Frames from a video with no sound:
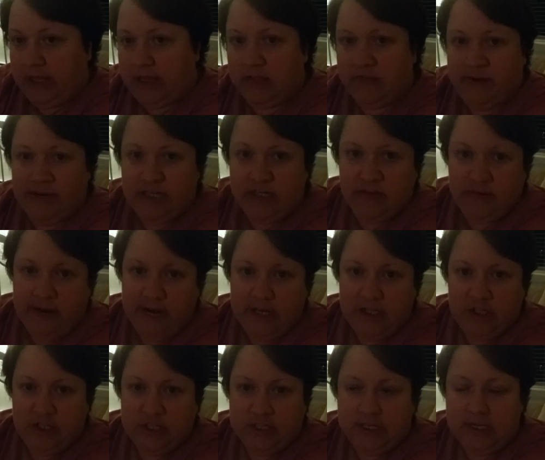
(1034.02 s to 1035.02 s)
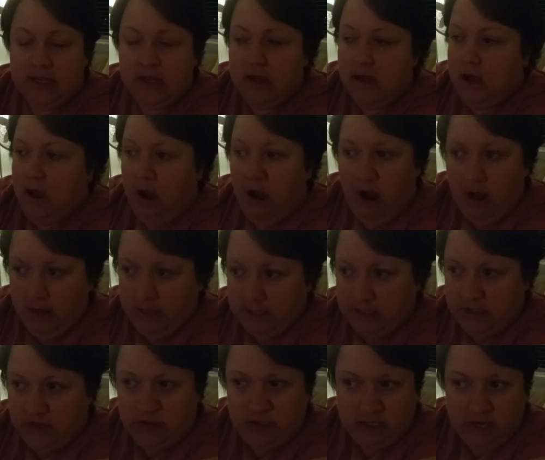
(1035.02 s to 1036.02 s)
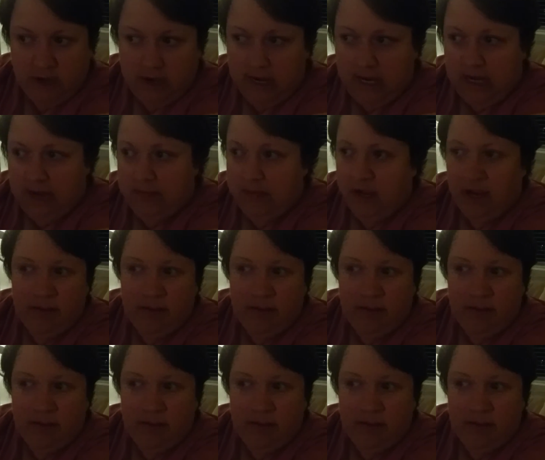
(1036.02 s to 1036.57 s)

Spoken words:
in the right direction, all in due time.